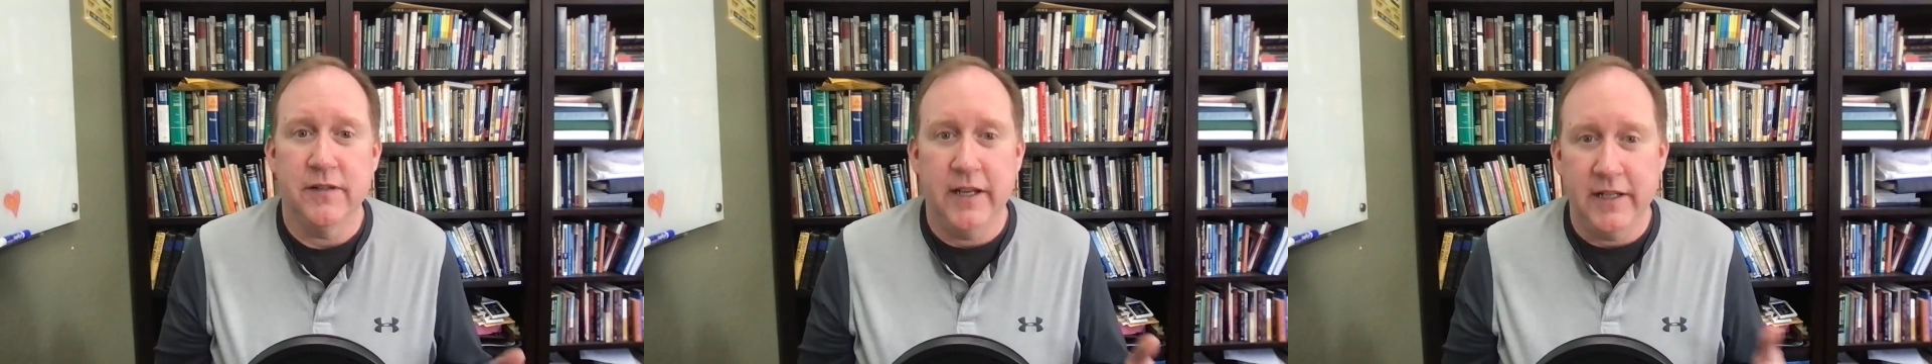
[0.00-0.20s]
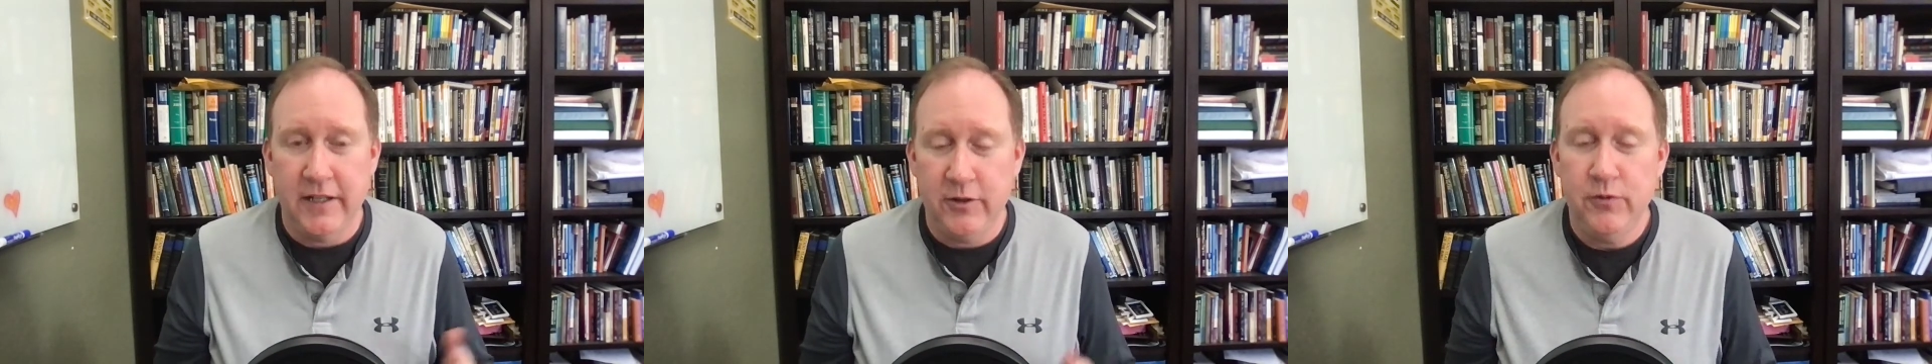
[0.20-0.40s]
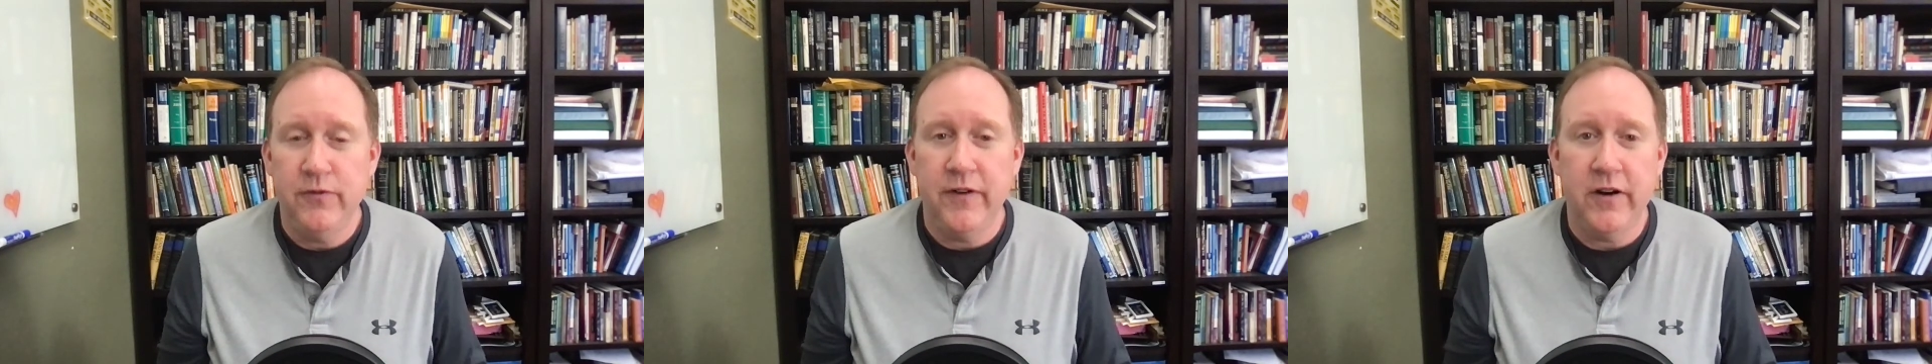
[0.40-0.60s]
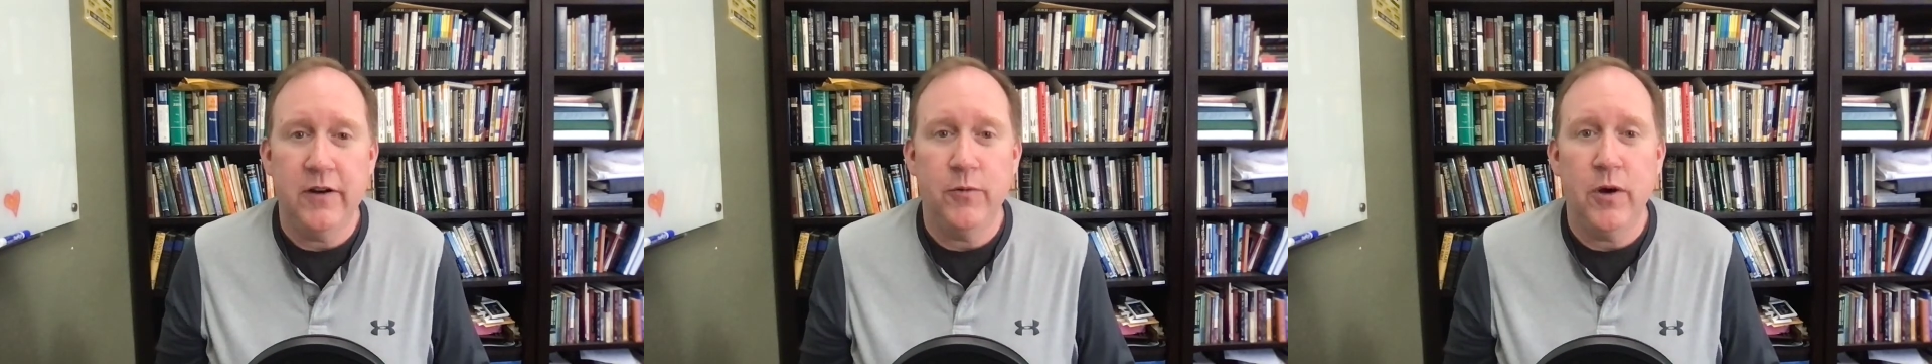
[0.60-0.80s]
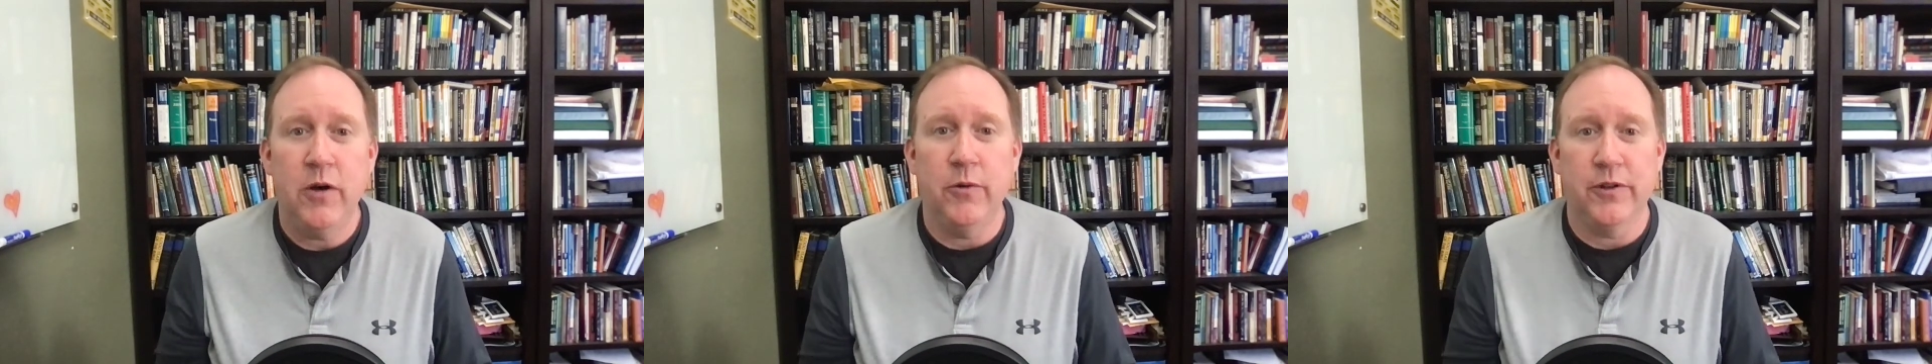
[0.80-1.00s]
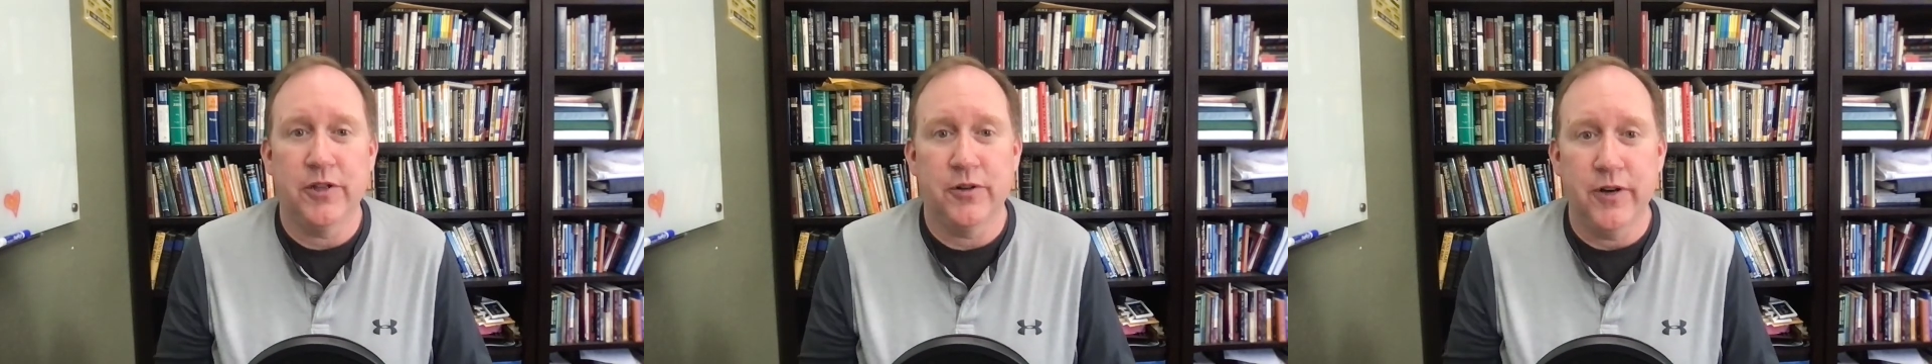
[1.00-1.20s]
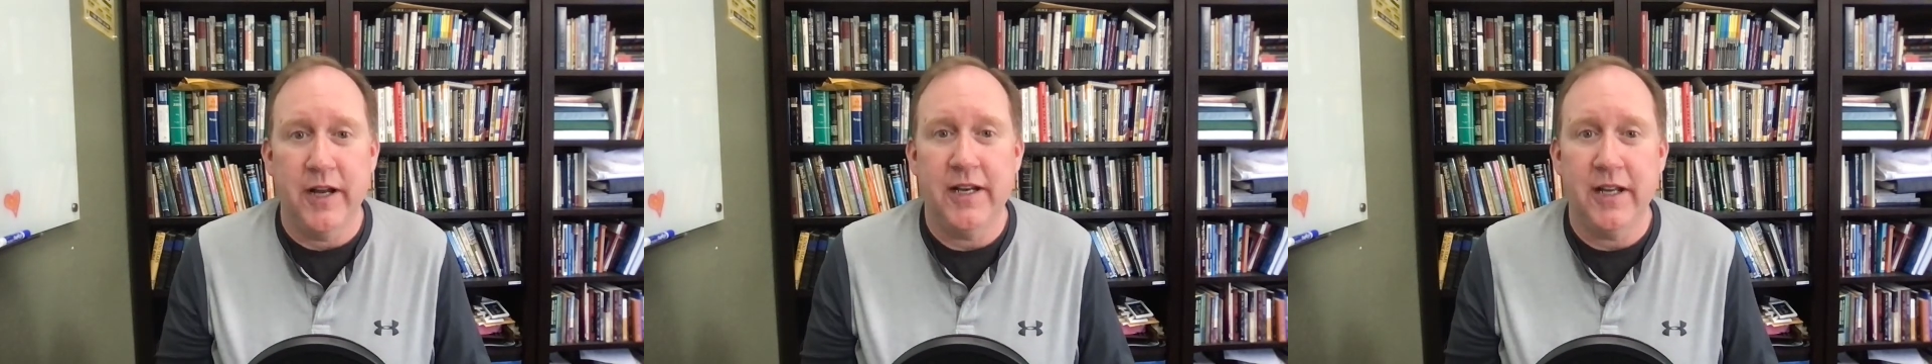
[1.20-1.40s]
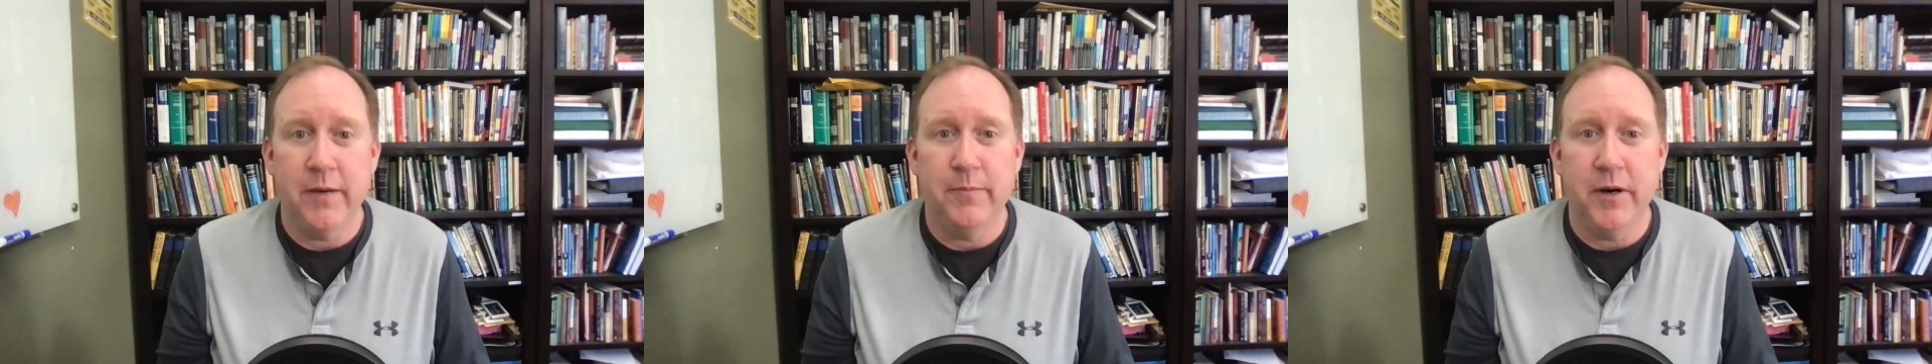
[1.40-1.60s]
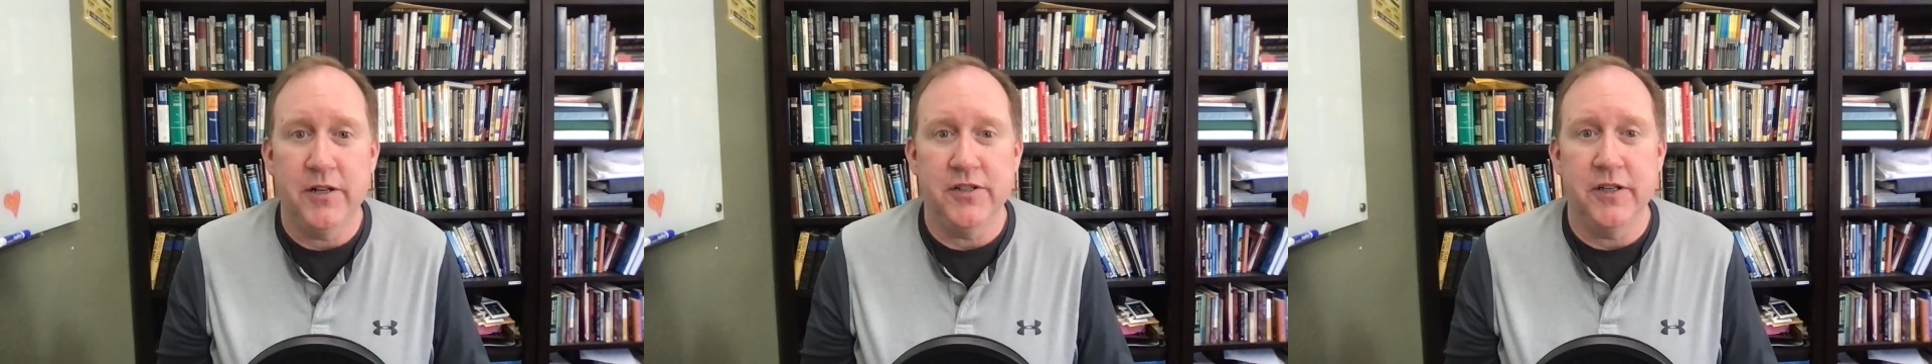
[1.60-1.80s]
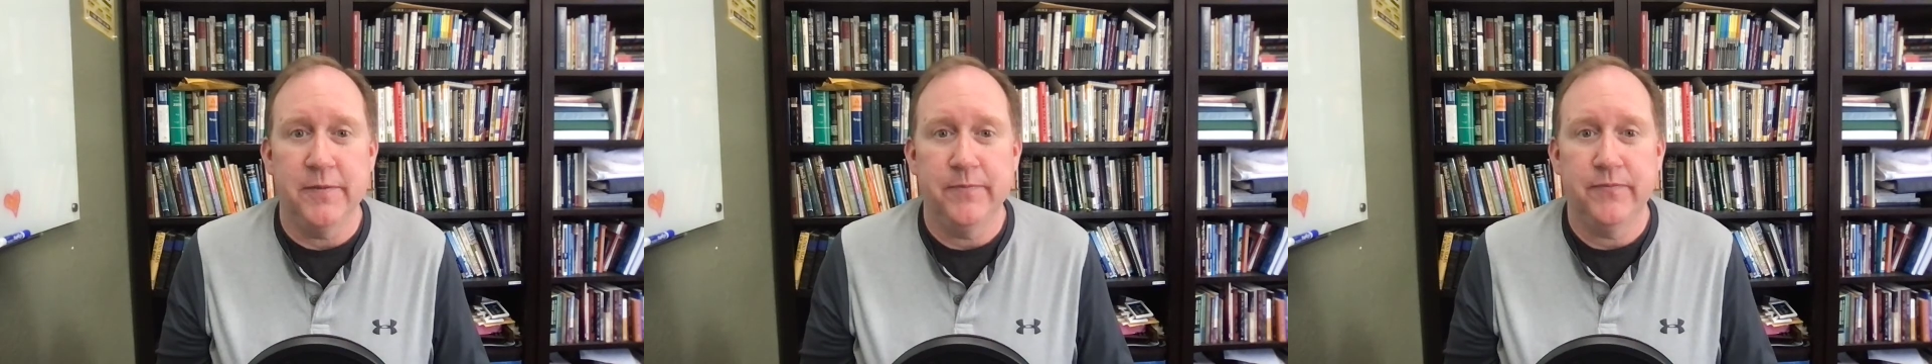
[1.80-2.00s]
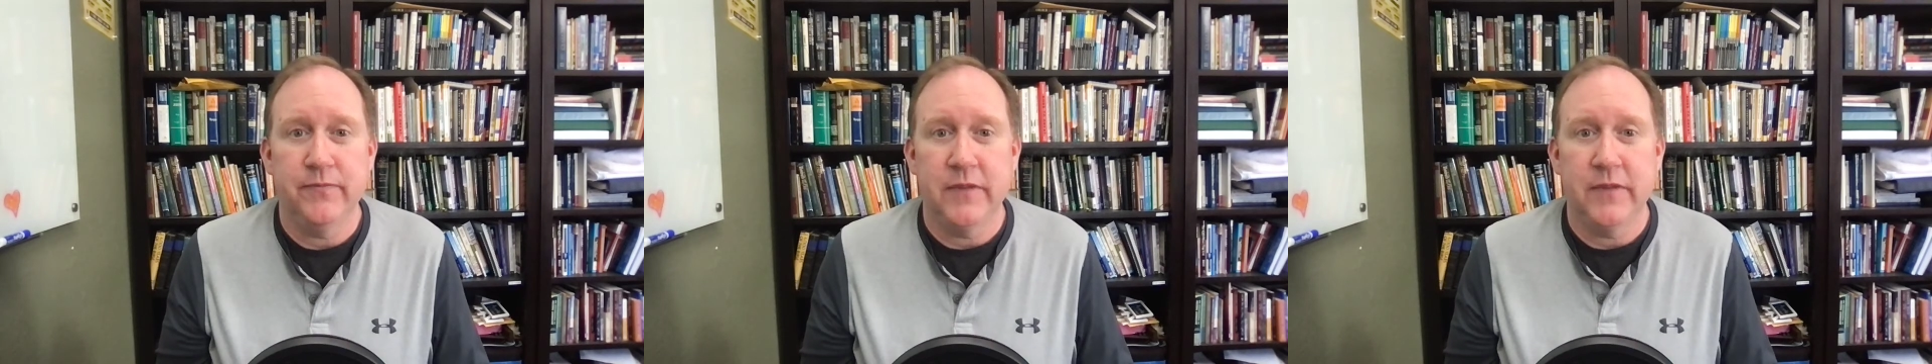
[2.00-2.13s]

They do very well with creating a budget.